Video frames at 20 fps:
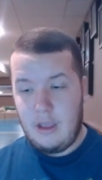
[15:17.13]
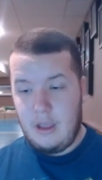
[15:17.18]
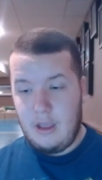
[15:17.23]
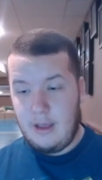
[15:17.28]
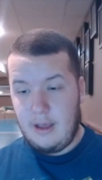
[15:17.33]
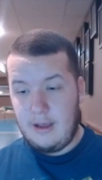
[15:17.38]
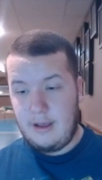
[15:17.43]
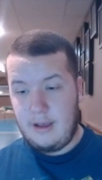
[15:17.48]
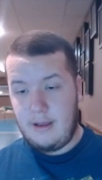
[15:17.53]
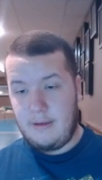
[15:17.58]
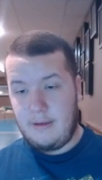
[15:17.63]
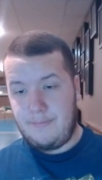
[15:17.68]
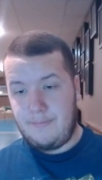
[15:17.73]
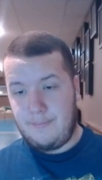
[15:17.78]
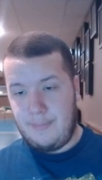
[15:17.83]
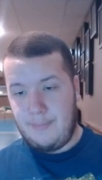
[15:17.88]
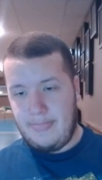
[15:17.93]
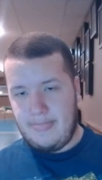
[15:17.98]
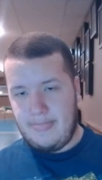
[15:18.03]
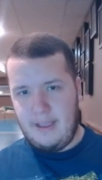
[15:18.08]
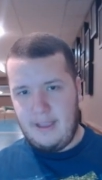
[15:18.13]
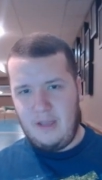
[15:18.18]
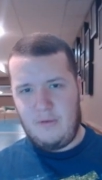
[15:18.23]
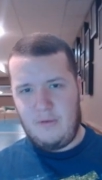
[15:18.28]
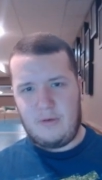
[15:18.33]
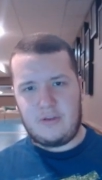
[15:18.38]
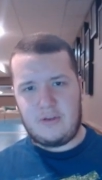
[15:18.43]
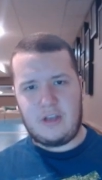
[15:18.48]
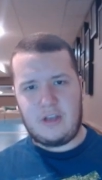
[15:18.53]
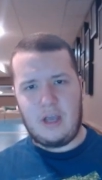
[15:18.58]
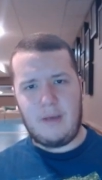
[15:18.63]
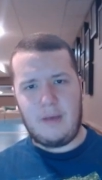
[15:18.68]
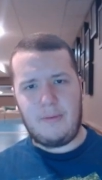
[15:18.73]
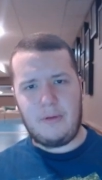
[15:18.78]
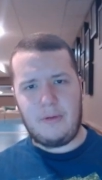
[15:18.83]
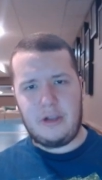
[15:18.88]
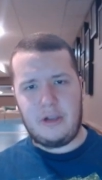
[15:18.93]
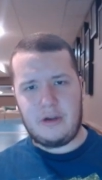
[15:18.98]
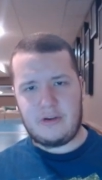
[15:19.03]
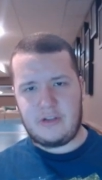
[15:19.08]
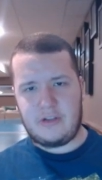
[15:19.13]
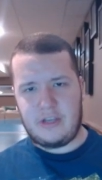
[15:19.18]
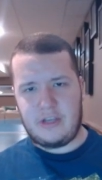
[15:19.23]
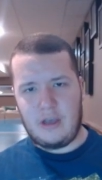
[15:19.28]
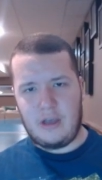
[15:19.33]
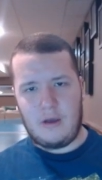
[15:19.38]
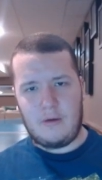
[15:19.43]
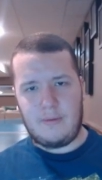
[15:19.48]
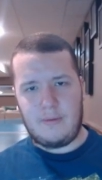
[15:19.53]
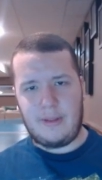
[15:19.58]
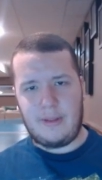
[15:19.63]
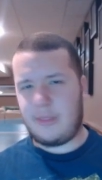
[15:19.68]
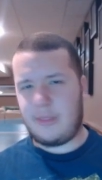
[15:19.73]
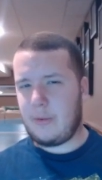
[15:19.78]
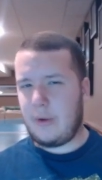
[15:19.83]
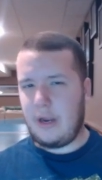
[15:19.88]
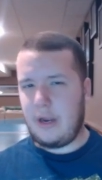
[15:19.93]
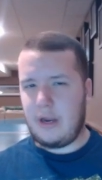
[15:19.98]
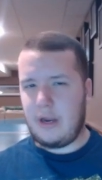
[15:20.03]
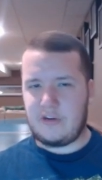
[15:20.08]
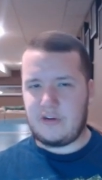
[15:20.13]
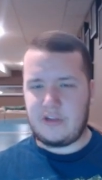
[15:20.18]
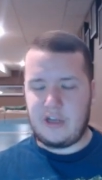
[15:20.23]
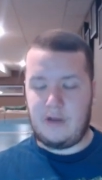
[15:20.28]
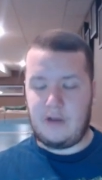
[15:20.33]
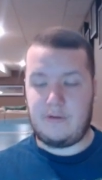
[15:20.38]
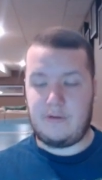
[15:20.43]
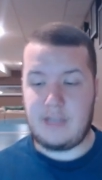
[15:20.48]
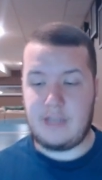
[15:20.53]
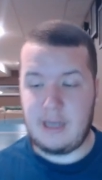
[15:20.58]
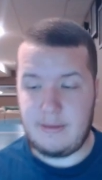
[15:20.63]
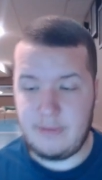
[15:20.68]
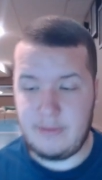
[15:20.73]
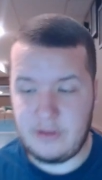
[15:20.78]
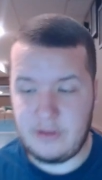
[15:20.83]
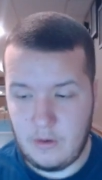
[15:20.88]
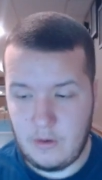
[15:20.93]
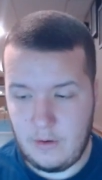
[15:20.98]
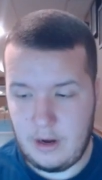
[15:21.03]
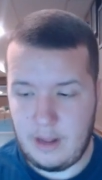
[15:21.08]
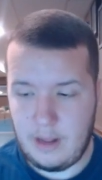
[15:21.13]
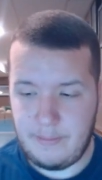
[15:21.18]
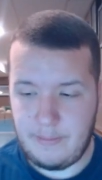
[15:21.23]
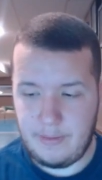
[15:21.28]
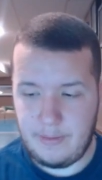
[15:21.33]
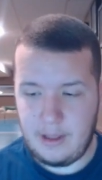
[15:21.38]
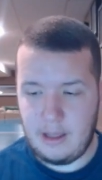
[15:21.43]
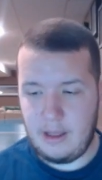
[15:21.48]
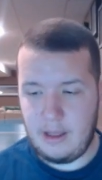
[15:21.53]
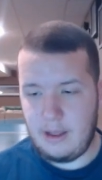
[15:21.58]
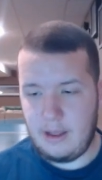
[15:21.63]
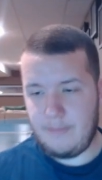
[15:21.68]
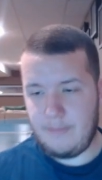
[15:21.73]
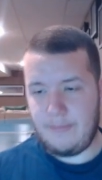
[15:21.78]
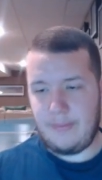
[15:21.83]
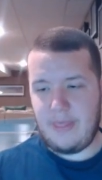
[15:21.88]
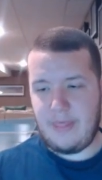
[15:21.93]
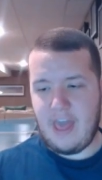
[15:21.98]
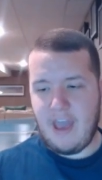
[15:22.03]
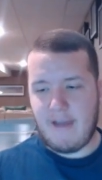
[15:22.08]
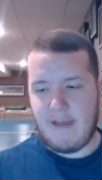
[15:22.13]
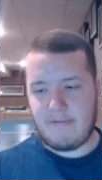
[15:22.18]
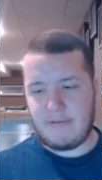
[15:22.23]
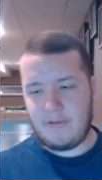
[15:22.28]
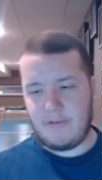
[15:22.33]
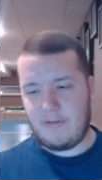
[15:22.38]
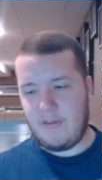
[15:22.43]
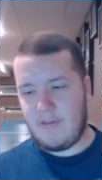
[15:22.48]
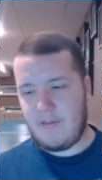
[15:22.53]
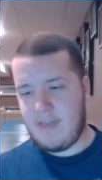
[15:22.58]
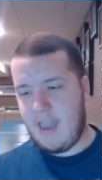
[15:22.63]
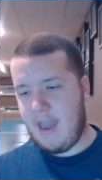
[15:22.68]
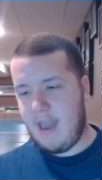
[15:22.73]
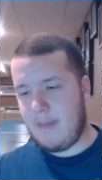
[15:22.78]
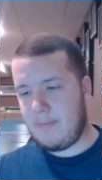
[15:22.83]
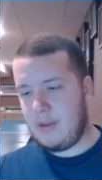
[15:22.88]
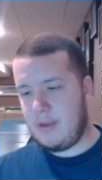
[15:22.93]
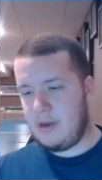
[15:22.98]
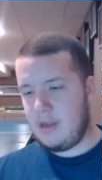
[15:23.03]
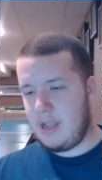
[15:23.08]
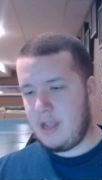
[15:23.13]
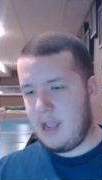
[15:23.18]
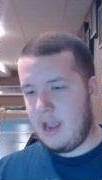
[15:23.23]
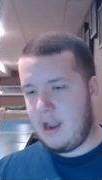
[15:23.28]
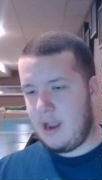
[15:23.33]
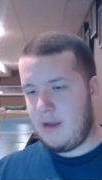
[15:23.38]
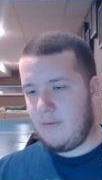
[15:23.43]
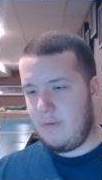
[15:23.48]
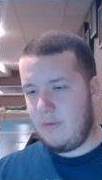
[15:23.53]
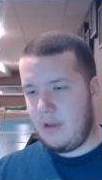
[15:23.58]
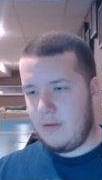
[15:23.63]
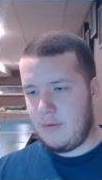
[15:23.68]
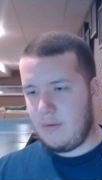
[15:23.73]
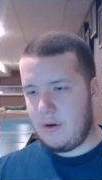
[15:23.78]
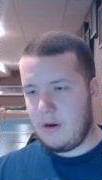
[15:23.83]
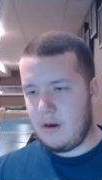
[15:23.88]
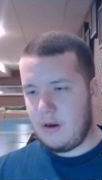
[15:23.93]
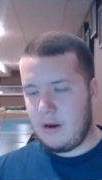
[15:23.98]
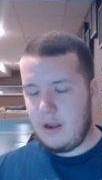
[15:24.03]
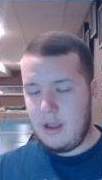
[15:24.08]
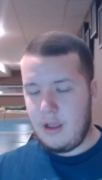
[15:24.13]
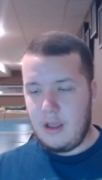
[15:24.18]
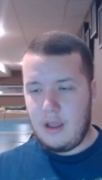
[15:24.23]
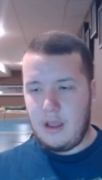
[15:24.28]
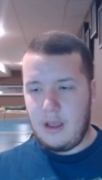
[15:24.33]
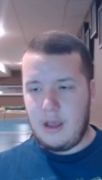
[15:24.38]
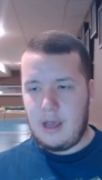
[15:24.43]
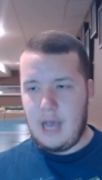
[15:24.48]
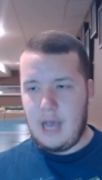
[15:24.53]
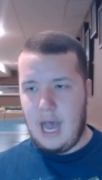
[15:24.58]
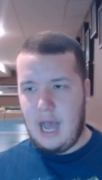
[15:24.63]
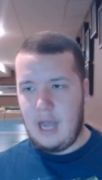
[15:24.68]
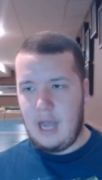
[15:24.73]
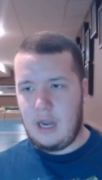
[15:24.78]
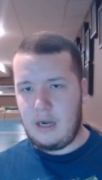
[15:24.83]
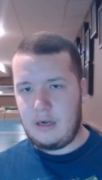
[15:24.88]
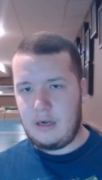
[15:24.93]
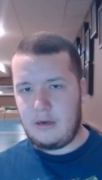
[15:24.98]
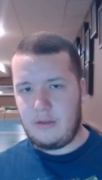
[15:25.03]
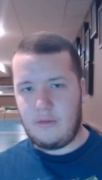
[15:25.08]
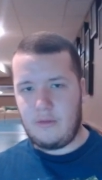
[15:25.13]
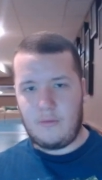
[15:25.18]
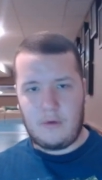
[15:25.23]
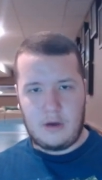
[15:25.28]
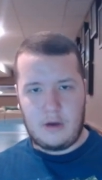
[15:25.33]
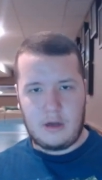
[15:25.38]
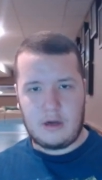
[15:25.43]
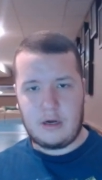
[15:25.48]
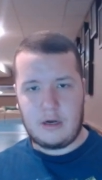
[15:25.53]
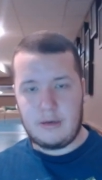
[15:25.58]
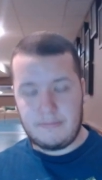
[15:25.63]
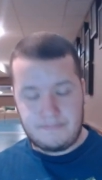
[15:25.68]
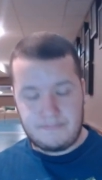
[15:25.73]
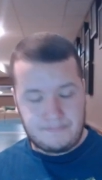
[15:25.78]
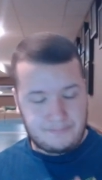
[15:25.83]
Um, it was a couple of years ago, about three years ago at the time that's going up, um, that this happened, and we were on the water,